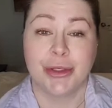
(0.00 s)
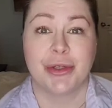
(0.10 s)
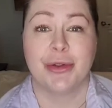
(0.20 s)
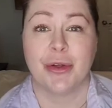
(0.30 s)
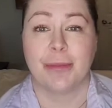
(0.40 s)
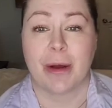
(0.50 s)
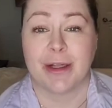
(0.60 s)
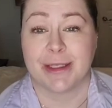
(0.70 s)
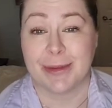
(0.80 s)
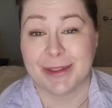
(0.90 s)
to those
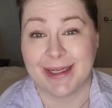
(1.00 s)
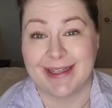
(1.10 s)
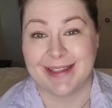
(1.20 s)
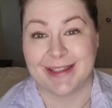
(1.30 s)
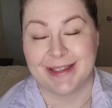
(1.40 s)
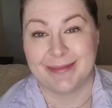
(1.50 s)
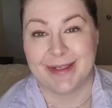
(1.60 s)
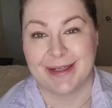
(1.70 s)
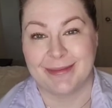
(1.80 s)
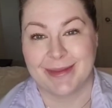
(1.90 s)
possible signs and
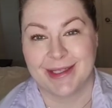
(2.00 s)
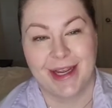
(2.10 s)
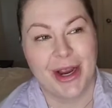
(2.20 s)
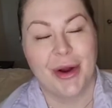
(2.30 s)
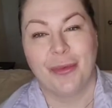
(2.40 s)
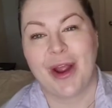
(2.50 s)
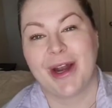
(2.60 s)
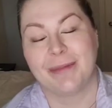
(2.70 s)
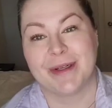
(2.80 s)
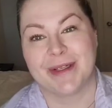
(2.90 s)
symptoms, right
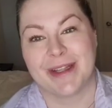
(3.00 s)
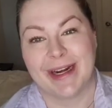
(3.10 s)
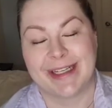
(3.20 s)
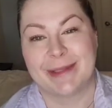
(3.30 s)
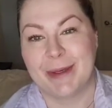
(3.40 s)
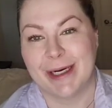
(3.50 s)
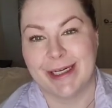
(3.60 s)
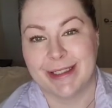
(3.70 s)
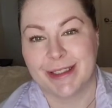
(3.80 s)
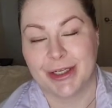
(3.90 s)
up into that
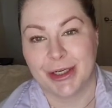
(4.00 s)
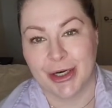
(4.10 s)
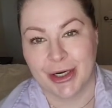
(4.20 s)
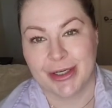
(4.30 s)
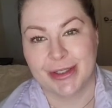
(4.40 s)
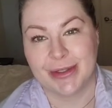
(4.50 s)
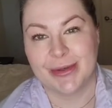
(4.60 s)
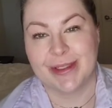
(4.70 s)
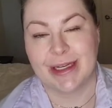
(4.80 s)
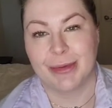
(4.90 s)
experienced nurse
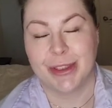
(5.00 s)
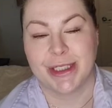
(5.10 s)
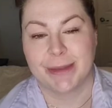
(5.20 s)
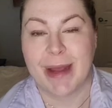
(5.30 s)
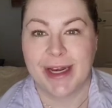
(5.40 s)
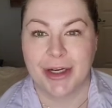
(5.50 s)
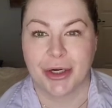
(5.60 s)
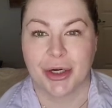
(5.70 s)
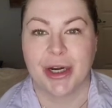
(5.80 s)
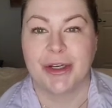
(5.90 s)
who is able to depend
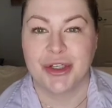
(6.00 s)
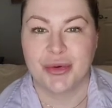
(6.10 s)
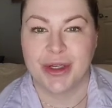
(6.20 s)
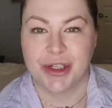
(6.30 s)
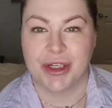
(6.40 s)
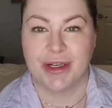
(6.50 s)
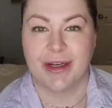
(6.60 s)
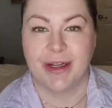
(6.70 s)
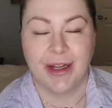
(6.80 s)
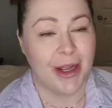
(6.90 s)
on her
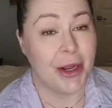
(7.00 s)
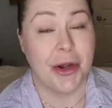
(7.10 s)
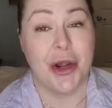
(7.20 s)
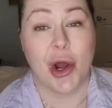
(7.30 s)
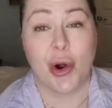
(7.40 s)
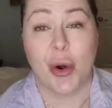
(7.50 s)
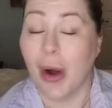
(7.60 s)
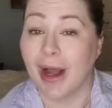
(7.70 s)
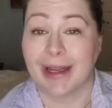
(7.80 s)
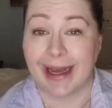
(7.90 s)
intuition,
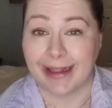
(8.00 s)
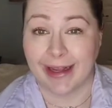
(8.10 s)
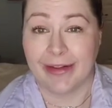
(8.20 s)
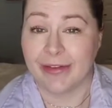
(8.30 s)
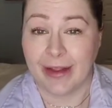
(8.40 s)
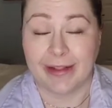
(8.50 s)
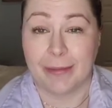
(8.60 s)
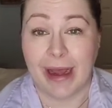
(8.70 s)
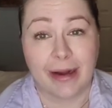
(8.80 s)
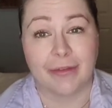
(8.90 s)
know guidelines like the
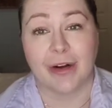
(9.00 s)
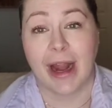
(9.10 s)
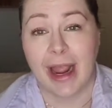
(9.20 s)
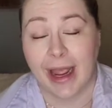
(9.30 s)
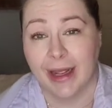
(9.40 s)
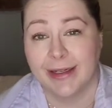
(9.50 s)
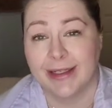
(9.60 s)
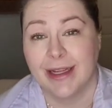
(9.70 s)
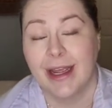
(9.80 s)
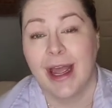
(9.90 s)
back of her hand,
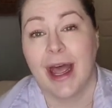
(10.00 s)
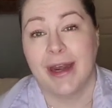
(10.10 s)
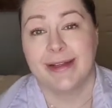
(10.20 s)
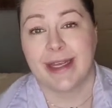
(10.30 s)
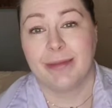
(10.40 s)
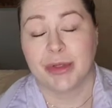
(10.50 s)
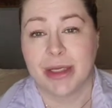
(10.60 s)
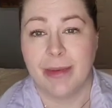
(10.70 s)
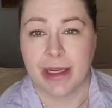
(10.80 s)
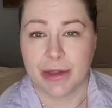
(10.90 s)
and is able
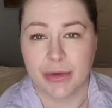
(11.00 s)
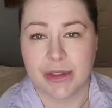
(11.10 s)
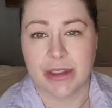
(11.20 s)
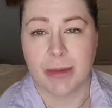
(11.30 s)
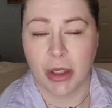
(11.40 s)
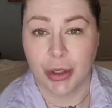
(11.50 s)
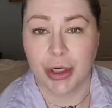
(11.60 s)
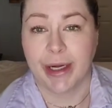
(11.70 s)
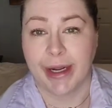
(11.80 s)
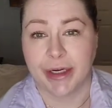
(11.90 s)
to make those smaller
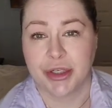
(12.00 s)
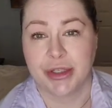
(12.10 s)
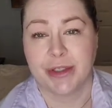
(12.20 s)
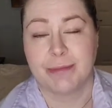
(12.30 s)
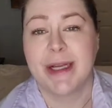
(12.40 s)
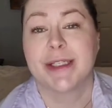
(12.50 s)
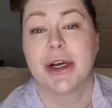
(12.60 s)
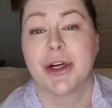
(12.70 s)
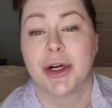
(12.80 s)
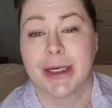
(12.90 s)
connections based
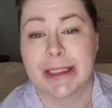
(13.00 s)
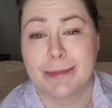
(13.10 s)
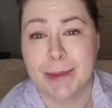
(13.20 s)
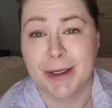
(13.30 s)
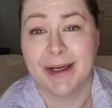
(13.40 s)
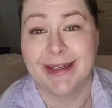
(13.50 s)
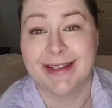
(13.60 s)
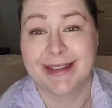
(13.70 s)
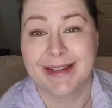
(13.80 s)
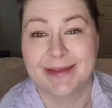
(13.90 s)
on her
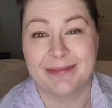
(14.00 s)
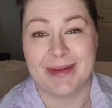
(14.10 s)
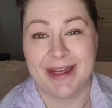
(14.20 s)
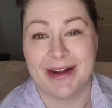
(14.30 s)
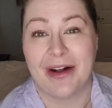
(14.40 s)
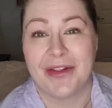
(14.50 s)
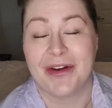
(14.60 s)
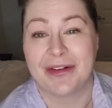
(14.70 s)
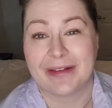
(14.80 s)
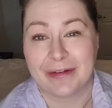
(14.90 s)
experience being on the
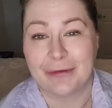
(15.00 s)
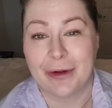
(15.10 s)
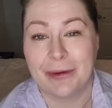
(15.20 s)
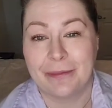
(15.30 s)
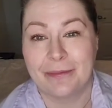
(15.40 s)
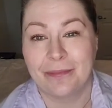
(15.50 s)
nursing floor.